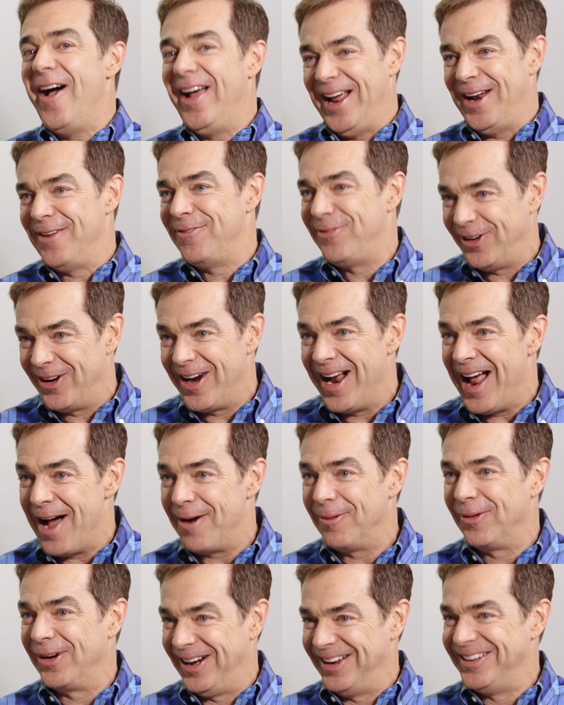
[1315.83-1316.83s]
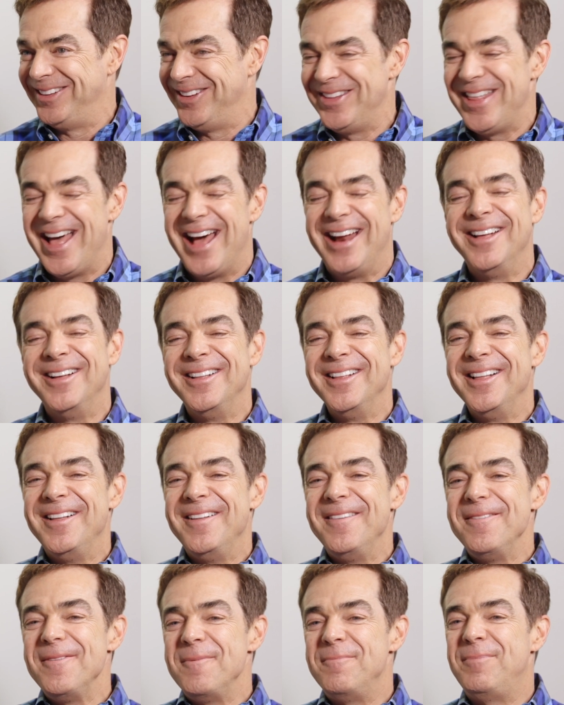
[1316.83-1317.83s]
now I got to figure out how we're going to do
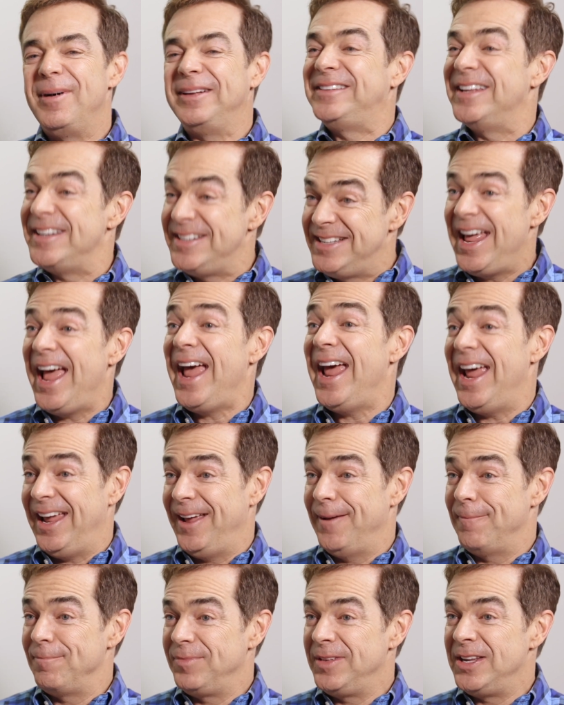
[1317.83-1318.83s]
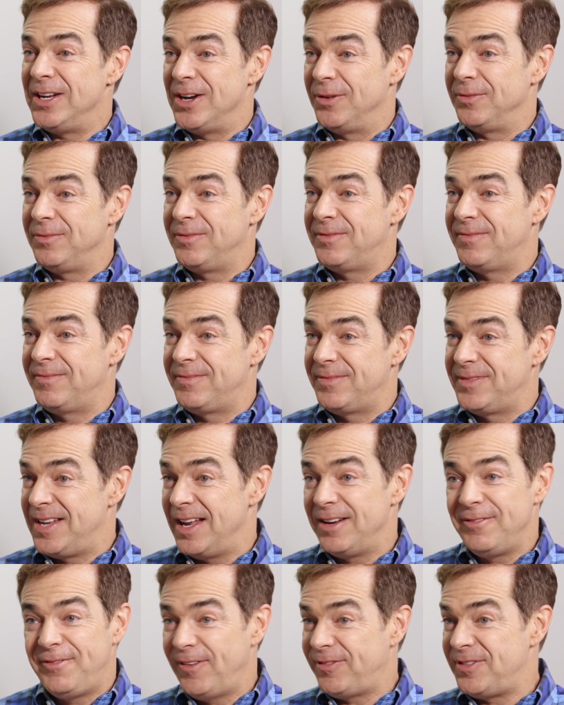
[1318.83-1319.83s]
that. But today,
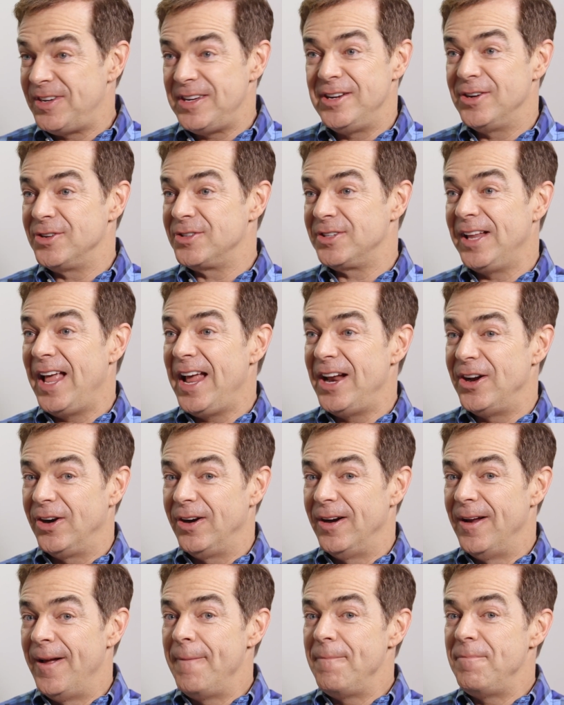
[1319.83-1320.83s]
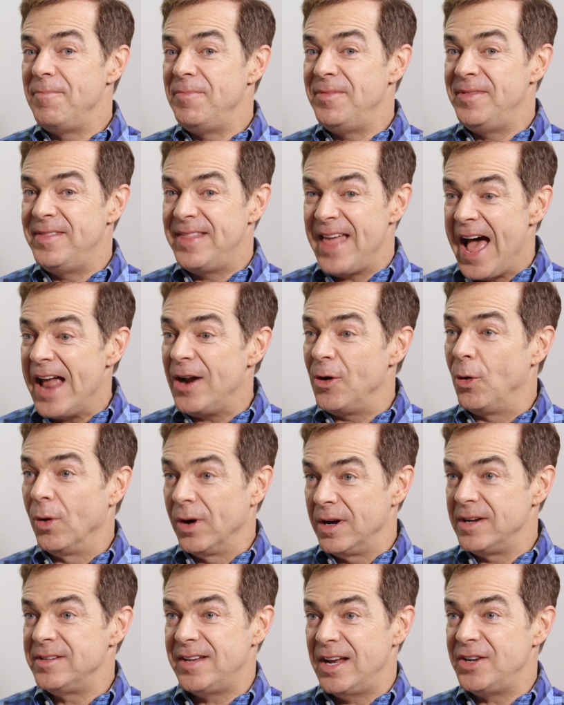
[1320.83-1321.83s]
10, 15 years later, that
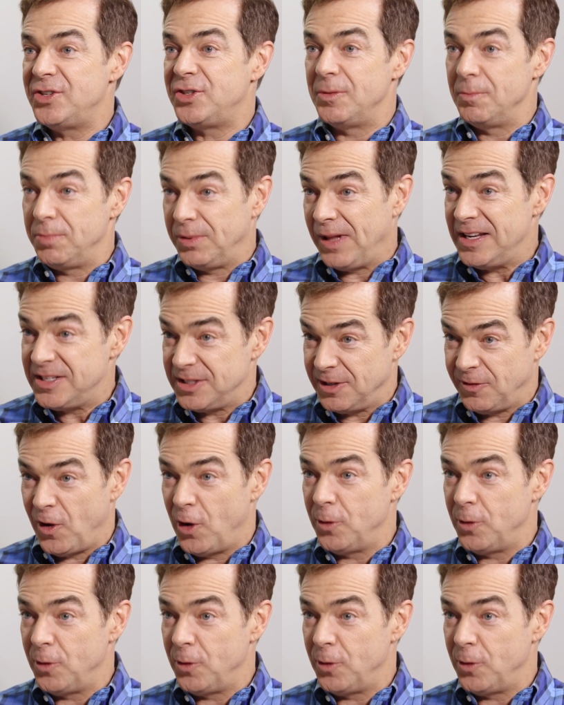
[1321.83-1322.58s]
organization, Place